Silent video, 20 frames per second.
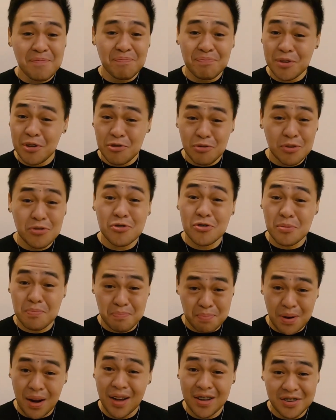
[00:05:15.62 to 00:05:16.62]
This was
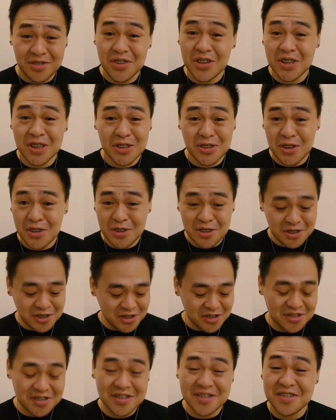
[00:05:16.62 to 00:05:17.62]
surprisingly
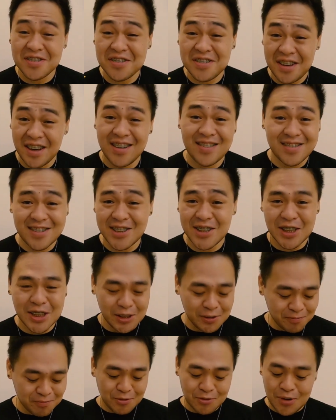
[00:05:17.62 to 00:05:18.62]
delicious and tasty.
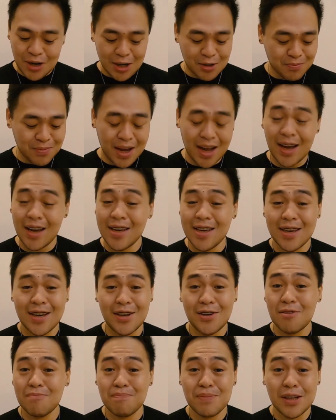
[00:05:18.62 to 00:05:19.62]
Wow, I
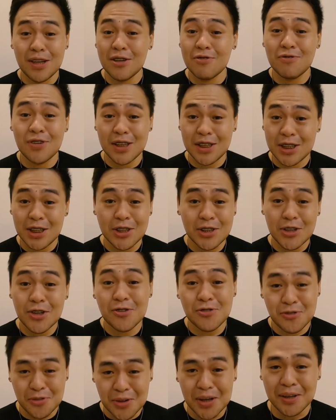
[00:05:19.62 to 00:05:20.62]
cannot believe I did
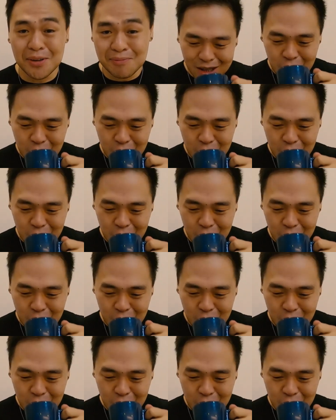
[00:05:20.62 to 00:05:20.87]
this one.